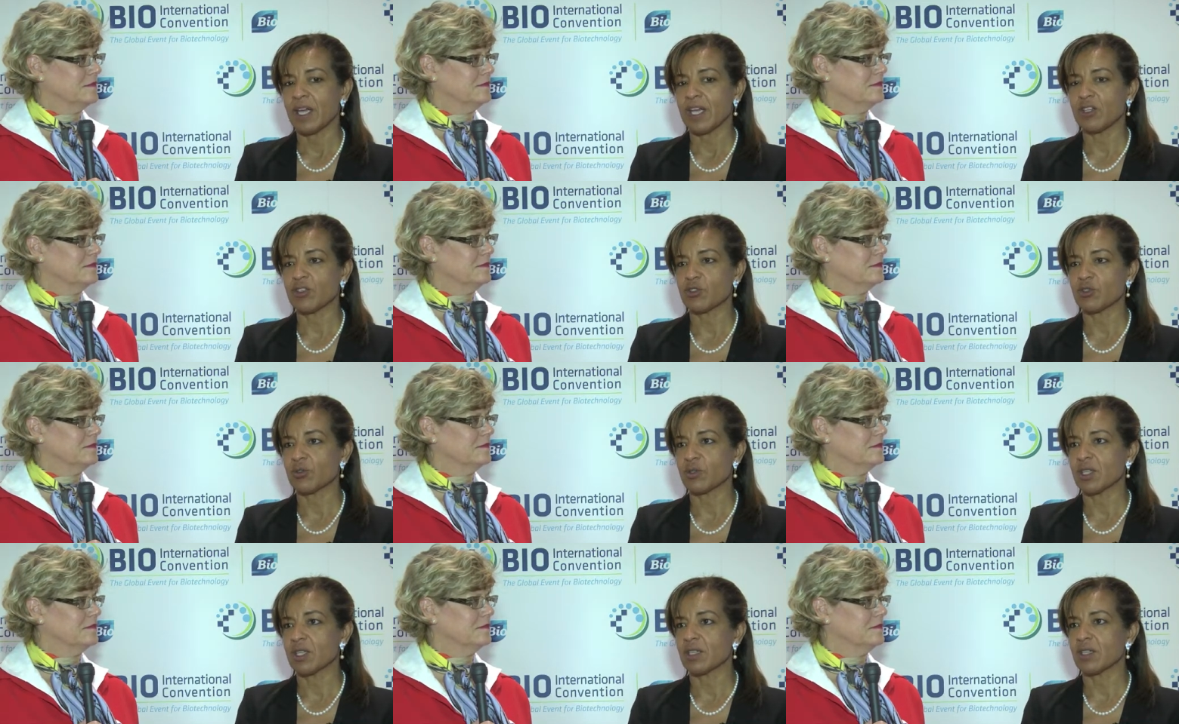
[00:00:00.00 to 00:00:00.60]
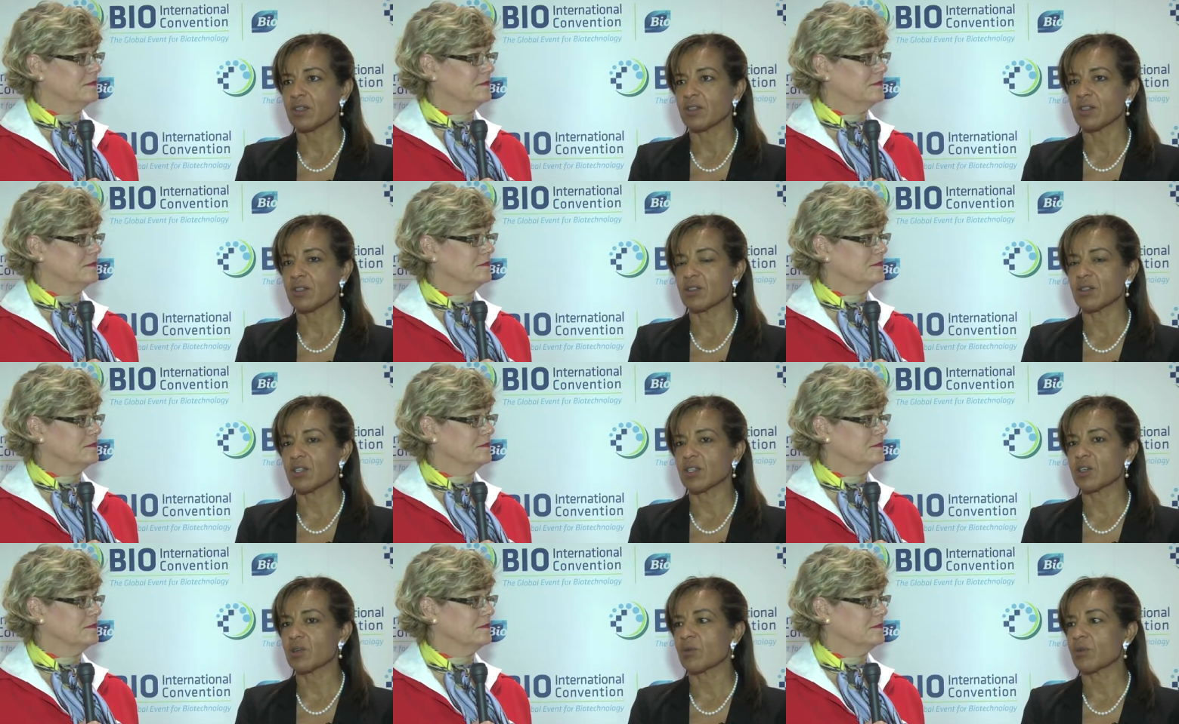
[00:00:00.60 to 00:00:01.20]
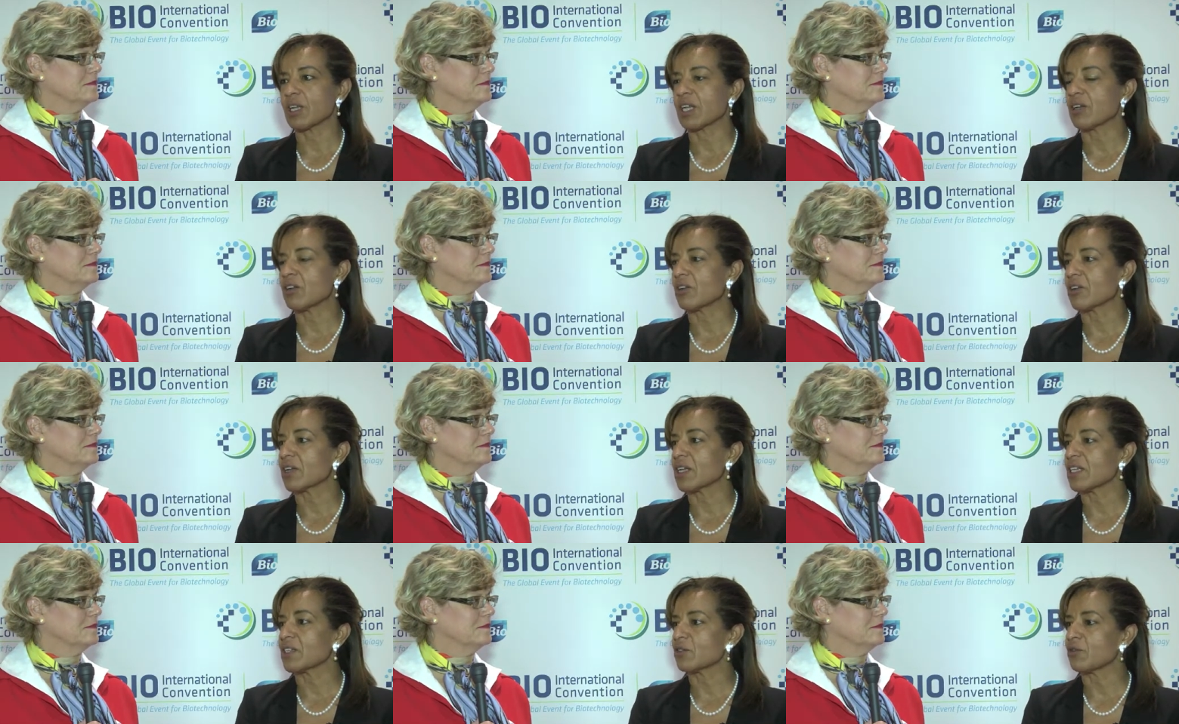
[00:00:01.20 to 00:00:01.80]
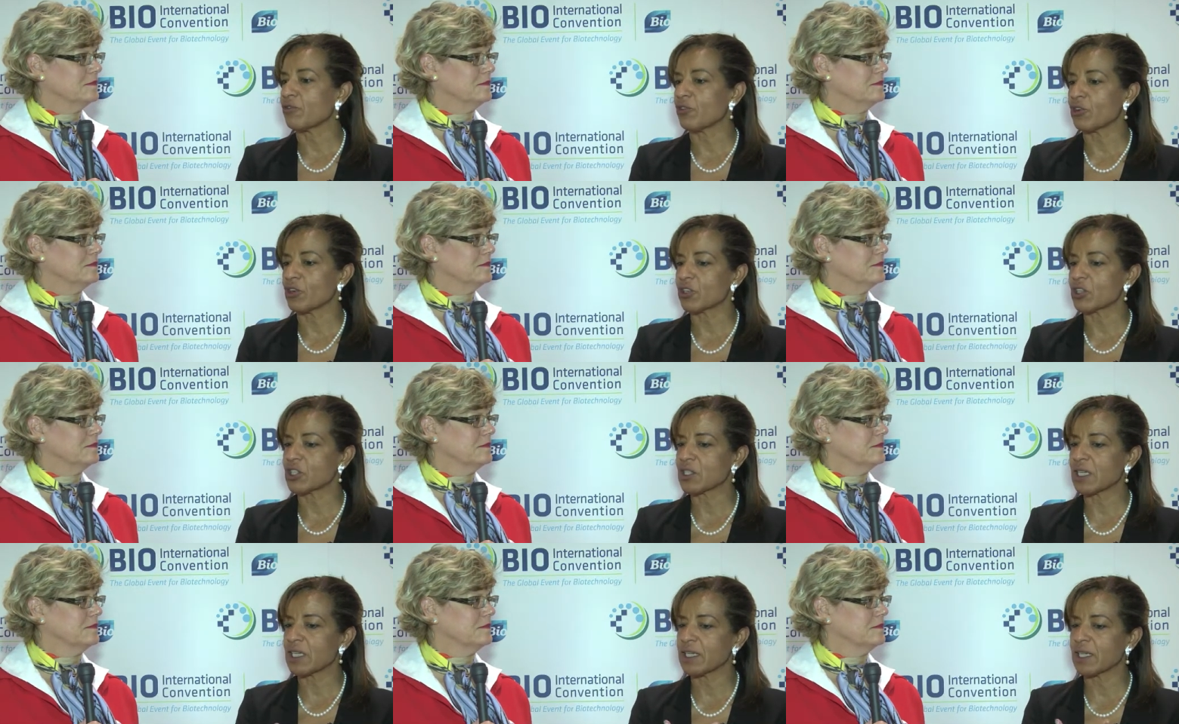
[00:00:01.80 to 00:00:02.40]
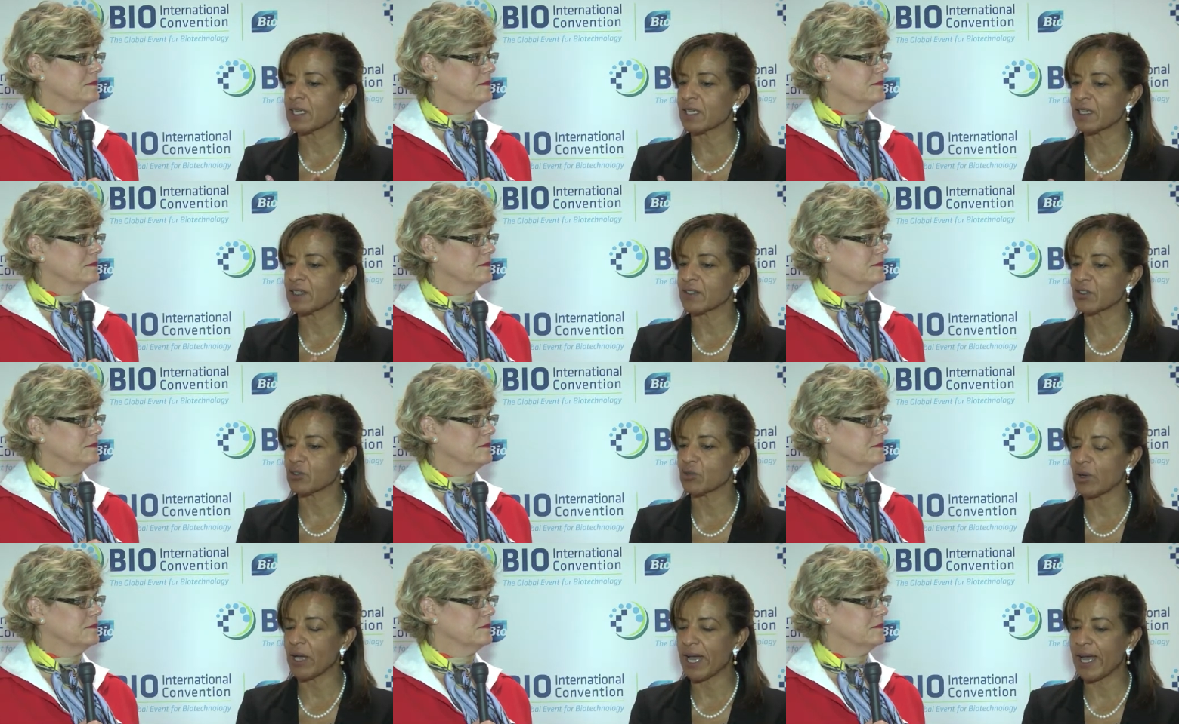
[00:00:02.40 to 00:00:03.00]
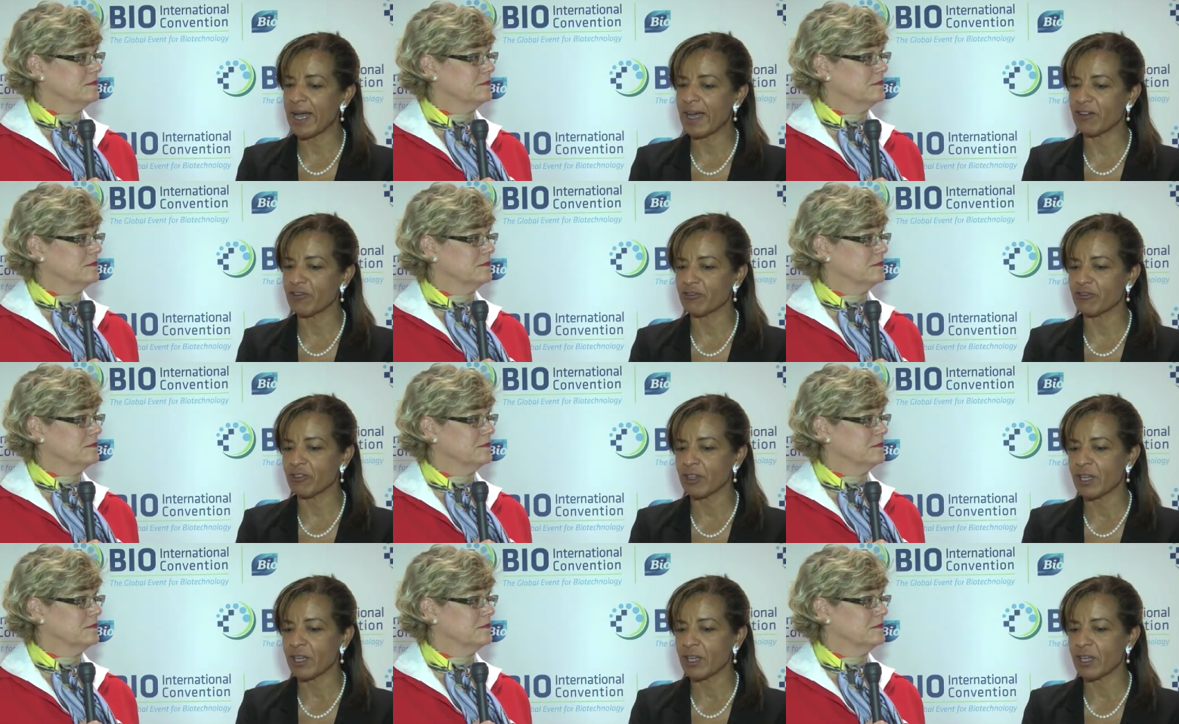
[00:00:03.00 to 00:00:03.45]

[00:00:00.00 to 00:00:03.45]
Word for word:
Speaker 1: into the, the, the career, is first is to have